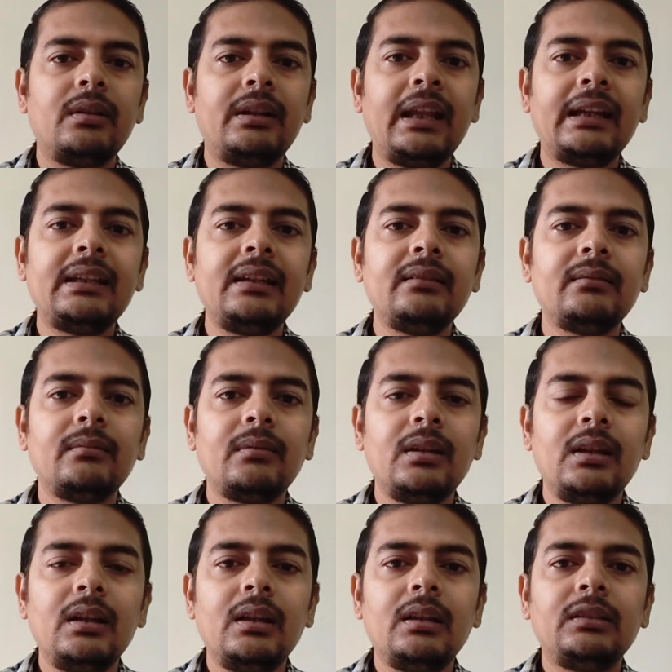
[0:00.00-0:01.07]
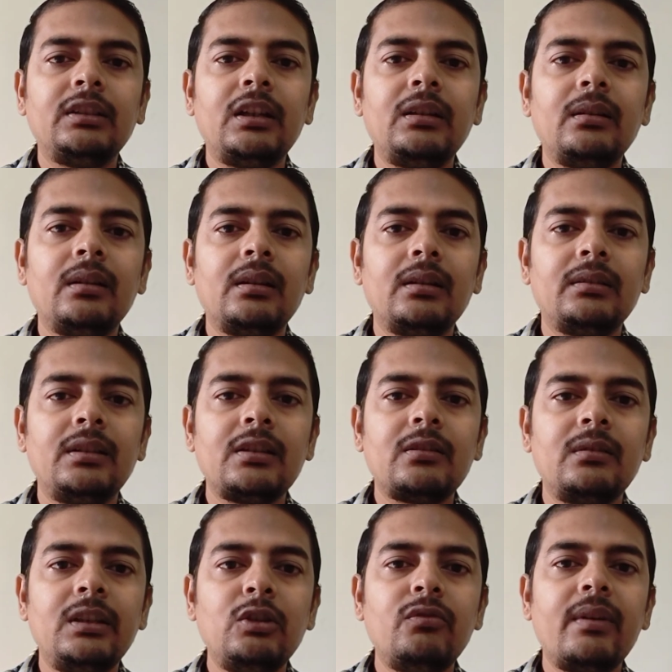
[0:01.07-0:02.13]
taking this
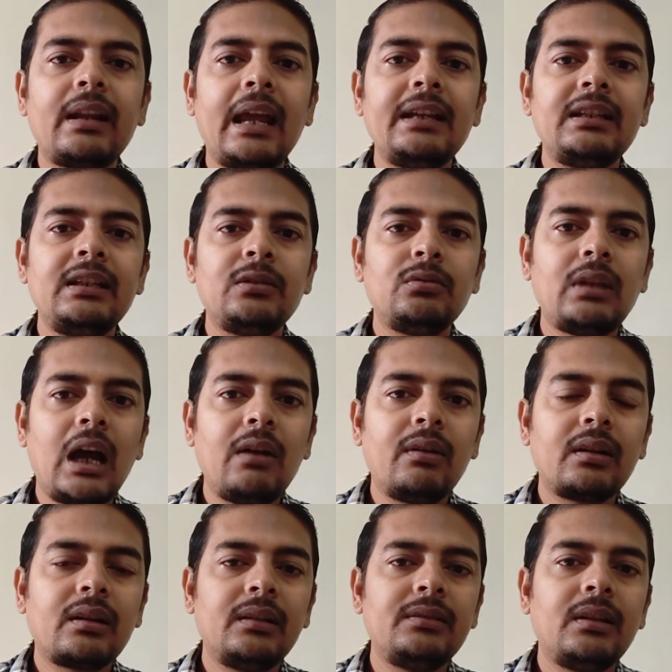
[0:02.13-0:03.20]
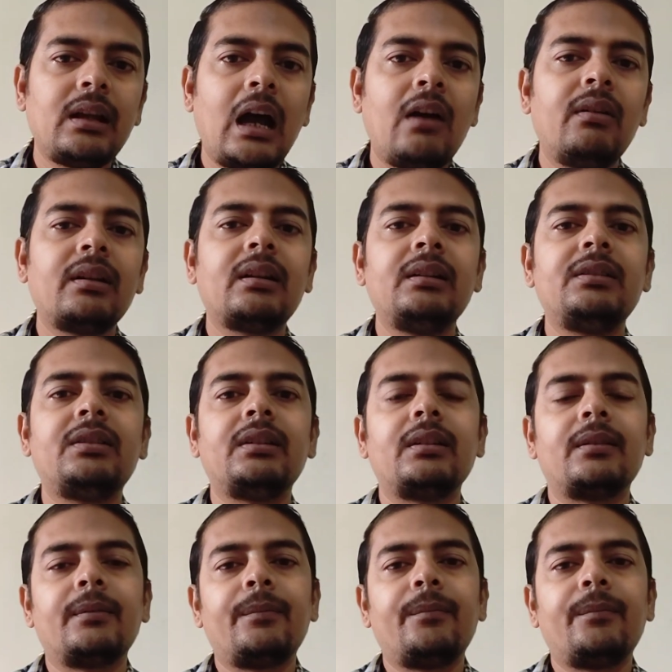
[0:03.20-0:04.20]
new variety into our country